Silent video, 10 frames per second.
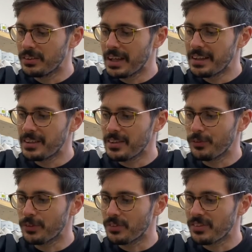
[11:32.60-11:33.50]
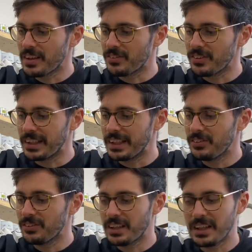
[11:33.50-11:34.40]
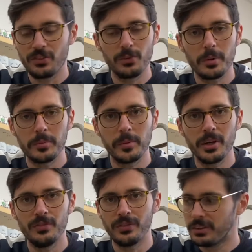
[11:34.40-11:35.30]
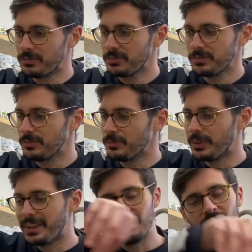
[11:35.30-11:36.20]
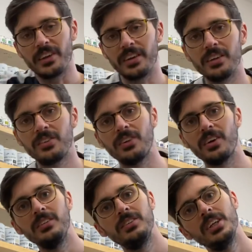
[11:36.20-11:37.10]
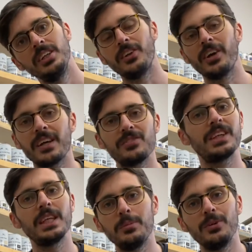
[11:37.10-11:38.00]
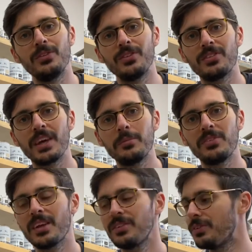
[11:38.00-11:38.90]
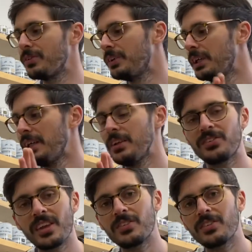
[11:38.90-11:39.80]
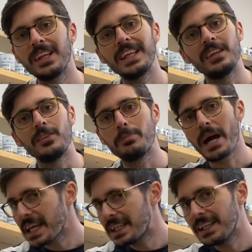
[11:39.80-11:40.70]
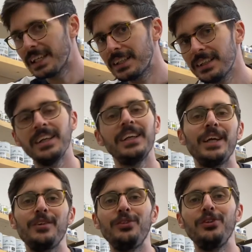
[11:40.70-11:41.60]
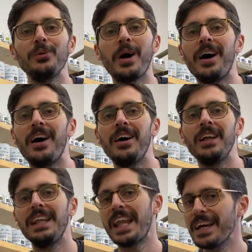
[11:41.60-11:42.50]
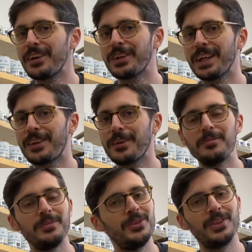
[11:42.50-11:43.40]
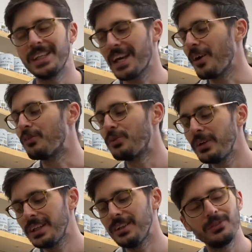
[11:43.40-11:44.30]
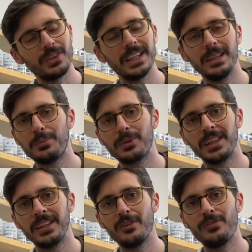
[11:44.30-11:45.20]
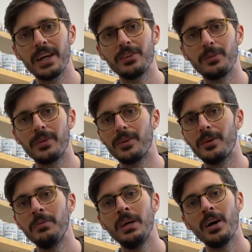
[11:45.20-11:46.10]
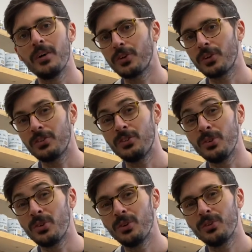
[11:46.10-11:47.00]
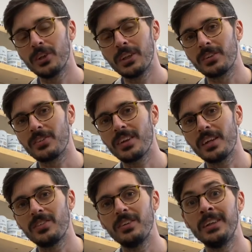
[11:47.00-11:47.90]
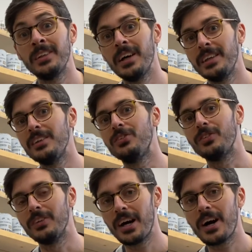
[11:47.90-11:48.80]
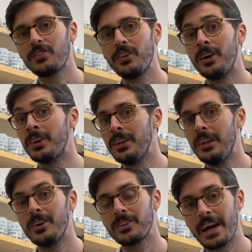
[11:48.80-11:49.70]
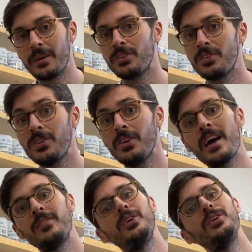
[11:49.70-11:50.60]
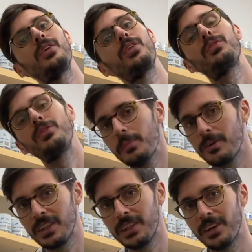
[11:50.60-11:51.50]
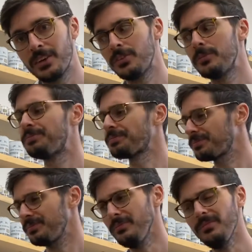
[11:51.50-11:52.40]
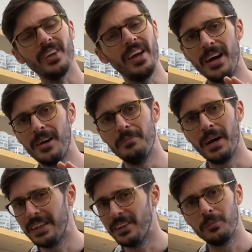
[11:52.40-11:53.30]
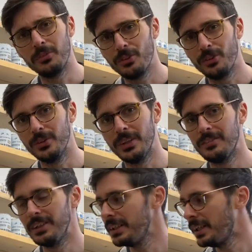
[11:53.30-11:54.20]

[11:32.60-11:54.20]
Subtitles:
a different stencil each, and then swap them over with each other, so you don't have to keep using the same stencil. Stenciling is back in. If you are layering them, you can get a really, really brilliant effect with them. I've got a tutorial on stenciling that I did during last lockdown, so do have a look through my videos, and I'm sure you'll love it.